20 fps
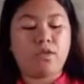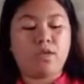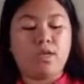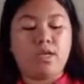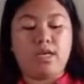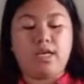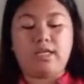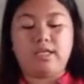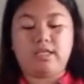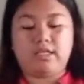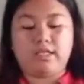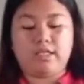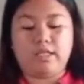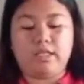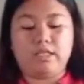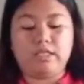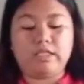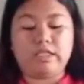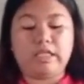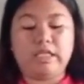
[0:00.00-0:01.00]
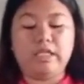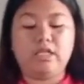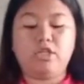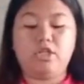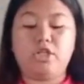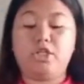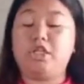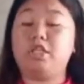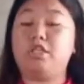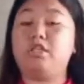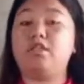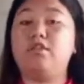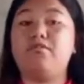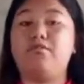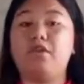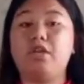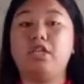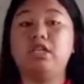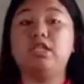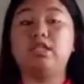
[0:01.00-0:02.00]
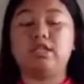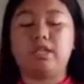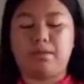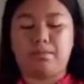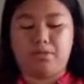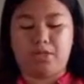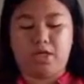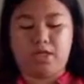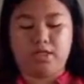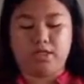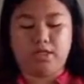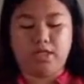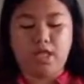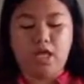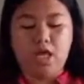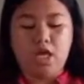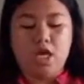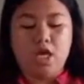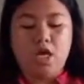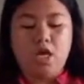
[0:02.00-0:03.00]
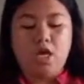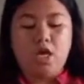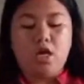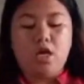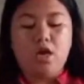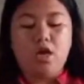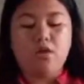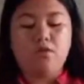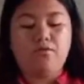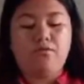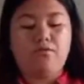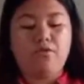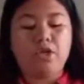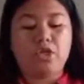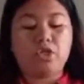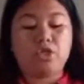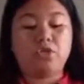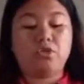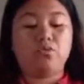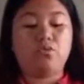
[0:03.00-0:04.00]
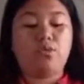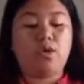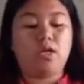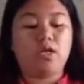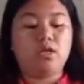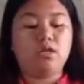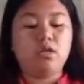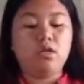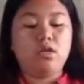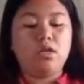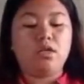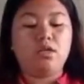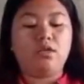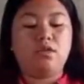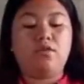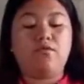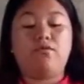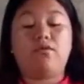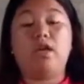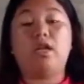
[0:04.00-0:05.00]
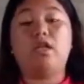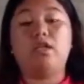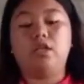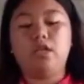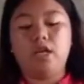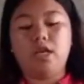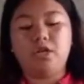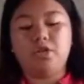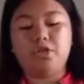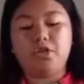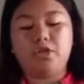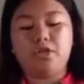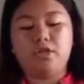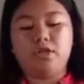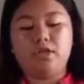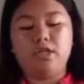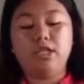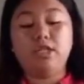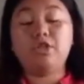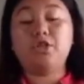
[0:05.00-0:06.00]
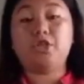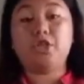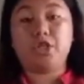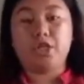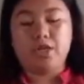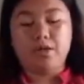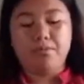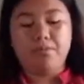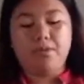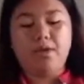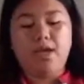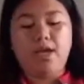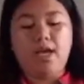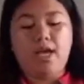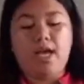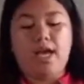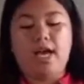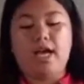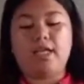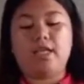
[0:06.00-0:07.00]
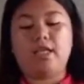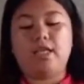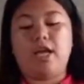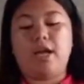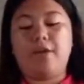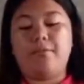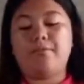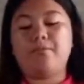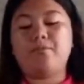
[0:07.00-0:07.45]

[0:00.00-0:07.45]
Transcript: and skills in learning different subjects. It features well-defined leadership at the